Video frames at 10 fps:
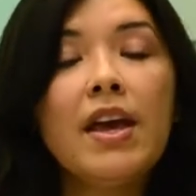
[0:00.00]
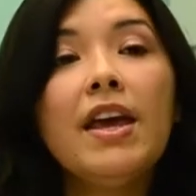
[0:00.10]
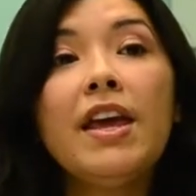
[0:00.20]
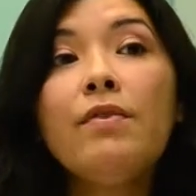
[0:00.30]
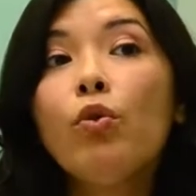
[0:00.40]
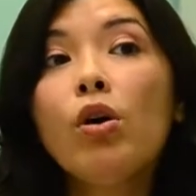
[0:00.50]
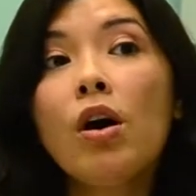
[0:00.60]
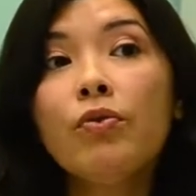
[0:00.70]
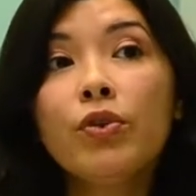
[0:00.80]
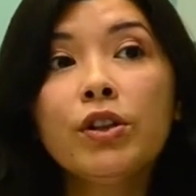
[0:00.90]
If we're
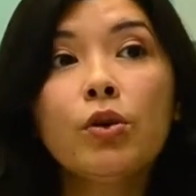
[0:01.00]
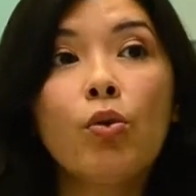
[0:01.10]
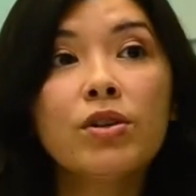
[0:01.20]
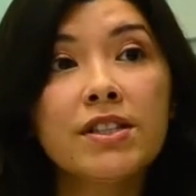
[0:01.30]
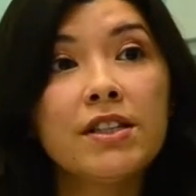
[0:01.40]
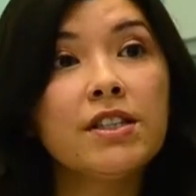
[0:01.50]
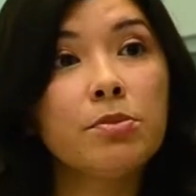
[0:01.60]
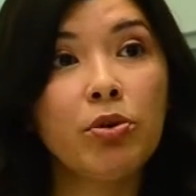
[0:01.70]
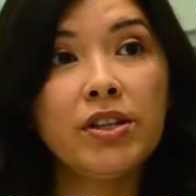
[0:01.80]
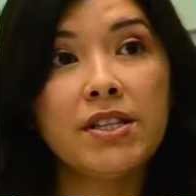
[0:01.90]
offering the course in the
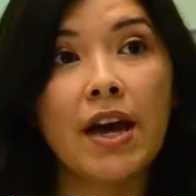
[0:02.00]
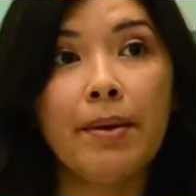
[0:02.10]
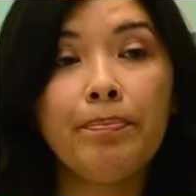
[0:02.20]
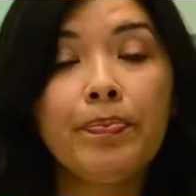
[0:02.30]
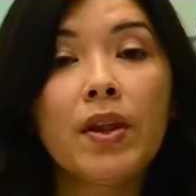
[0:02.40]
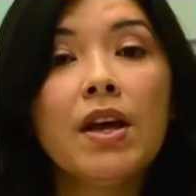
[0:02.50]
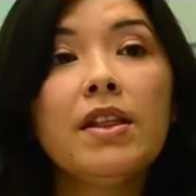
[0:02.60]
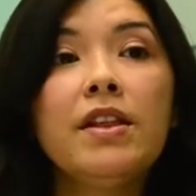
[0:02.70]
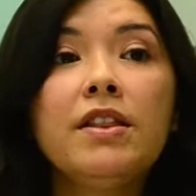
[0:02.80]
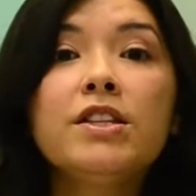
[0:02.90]
springtime,
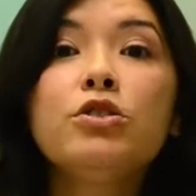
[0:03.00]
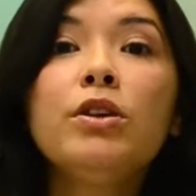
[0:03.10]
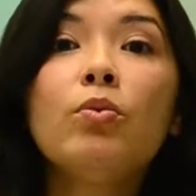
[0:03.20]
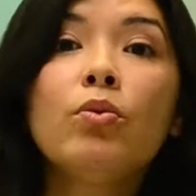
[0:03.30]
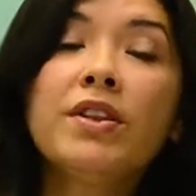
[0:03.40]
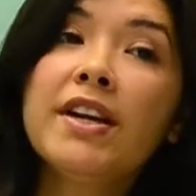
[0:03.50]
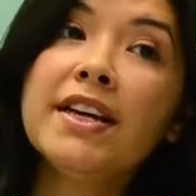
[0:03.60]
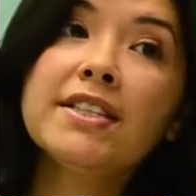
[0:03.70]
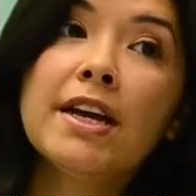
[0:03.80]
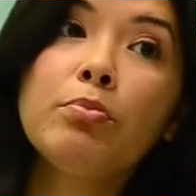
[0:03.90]
then the
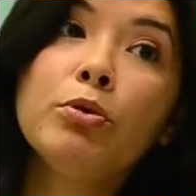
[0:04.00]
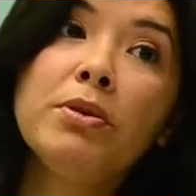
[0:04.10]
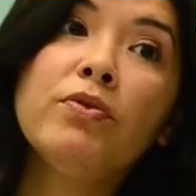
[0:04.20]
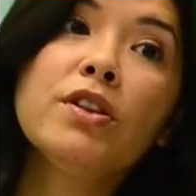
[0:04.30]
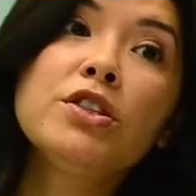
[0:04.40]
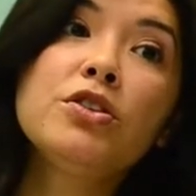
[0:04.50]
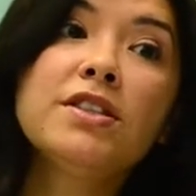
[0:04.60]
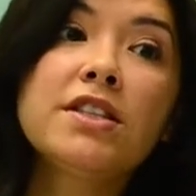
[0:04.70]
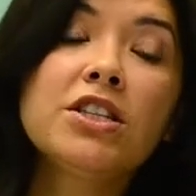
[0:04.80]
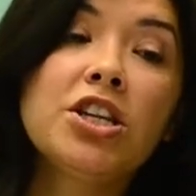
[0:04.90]
next step would be for the
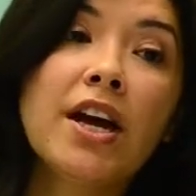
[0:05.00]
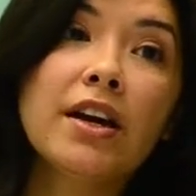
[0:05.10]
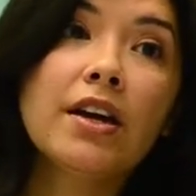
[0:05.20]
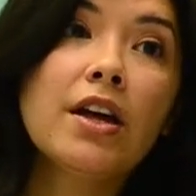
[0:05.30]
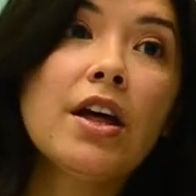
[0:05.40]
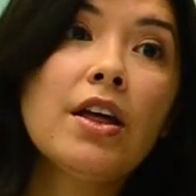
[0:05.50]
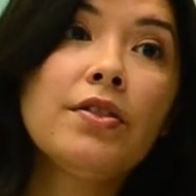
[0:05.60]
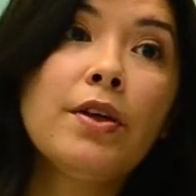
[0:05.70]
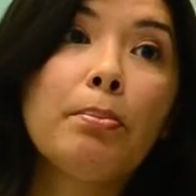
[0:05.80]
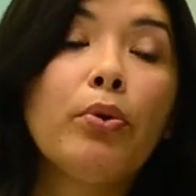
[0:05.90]
students to check
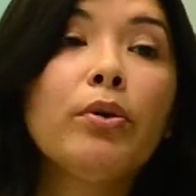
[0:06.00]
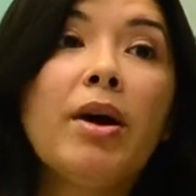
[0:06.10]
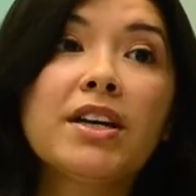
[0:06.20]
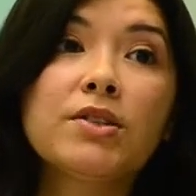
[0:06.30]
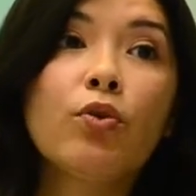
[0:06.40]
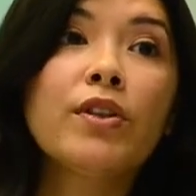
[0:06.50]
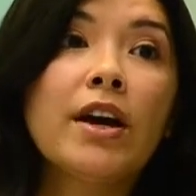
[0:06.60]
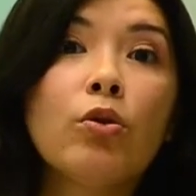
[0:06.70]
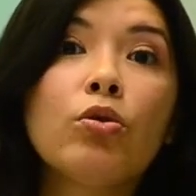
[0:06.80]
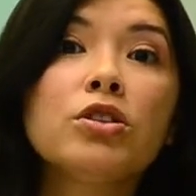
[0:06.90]
the prereqs for that
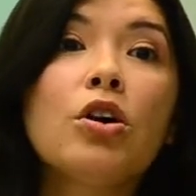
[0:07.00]
course.